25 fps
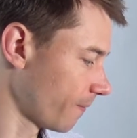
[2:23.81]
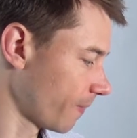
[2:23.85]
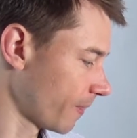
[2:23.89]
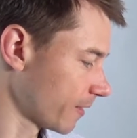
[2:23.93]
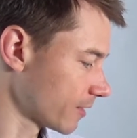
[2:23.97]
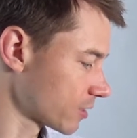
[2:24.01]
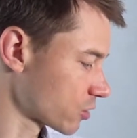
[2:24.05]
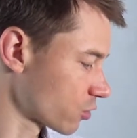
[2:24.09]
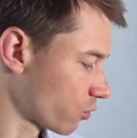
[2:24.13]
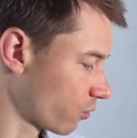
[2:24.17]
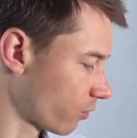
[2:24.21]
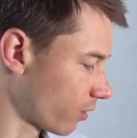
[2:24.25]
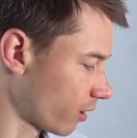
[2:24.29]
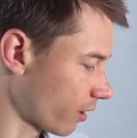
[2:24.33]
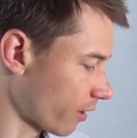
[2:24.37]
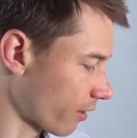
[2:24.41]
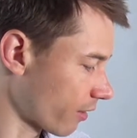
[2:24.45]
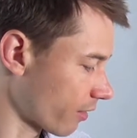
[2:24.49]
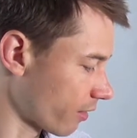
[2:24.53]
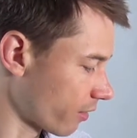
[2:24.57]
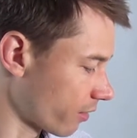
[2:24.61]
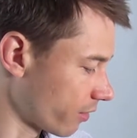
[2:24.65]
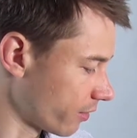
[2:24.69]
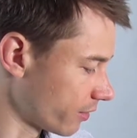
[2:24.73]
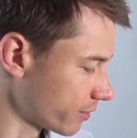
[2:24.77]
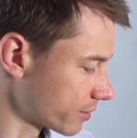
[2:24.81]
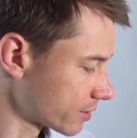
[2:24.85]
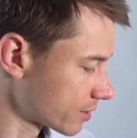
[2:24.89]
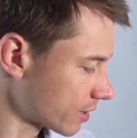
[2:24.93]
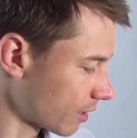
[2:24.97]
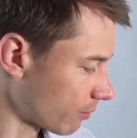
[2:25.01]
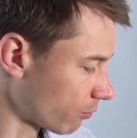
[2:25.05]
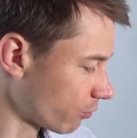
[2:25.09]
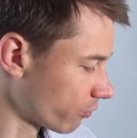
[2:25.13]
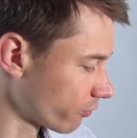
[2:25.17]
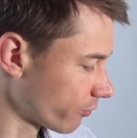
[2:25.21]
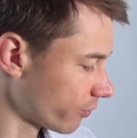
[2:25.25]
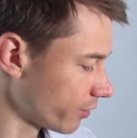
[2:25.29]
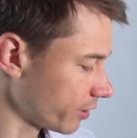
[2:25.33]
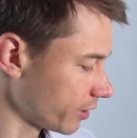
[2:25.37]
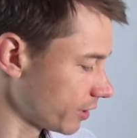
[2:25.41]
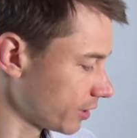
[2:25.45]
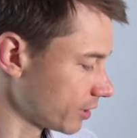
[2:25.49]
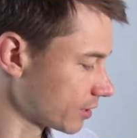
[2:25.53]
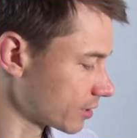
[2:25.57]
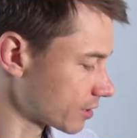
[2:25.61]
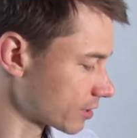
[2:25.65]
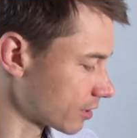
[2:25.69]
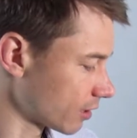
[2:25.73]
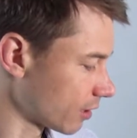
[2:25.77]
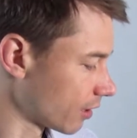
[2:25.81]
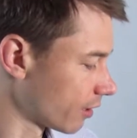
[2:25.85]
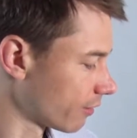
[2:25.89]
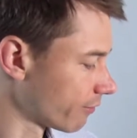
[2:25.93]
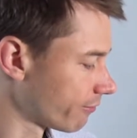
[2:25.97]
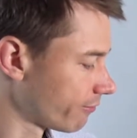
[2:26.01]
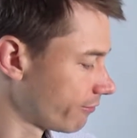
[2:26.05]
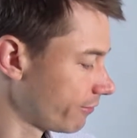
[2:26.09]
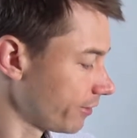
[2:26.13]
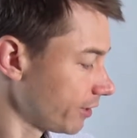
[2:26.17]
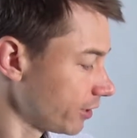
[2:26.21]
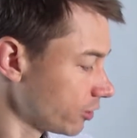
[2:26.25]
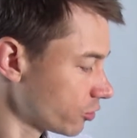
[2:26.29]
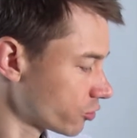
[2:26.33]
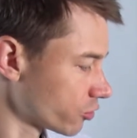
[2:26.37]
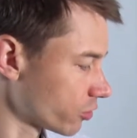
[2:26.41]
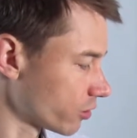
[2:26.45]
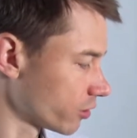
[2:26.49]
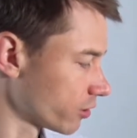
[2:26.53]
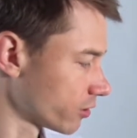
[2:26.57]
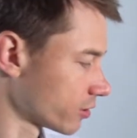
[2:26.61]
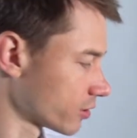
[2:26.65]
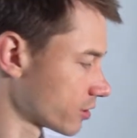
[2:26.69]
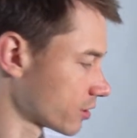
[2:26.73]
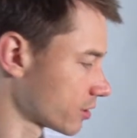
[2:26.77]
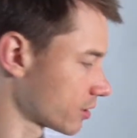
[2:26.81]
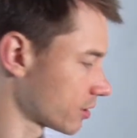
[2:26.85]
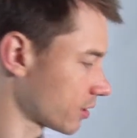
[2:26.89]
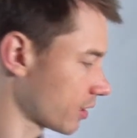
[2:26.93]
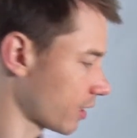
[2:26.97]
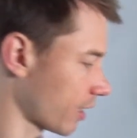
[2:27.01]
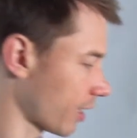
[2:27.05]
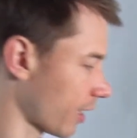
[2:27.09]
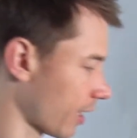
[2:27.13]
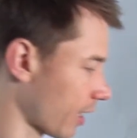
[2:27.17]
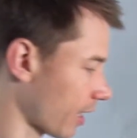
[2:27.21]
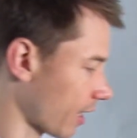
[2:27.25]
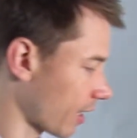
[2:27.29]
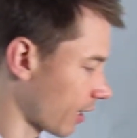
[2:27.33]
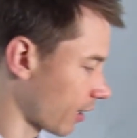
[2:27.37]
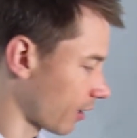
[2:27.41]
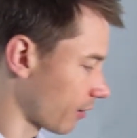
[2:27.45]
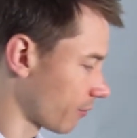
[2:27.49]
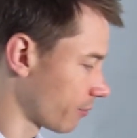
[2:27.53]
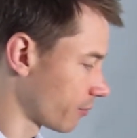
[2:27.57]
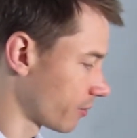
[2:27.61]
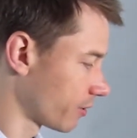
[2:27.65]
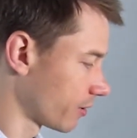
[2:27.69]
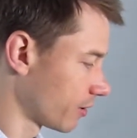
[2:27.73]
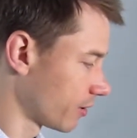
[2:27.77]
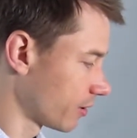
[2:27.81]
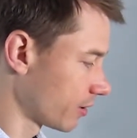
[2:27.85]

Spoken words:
So some of these features help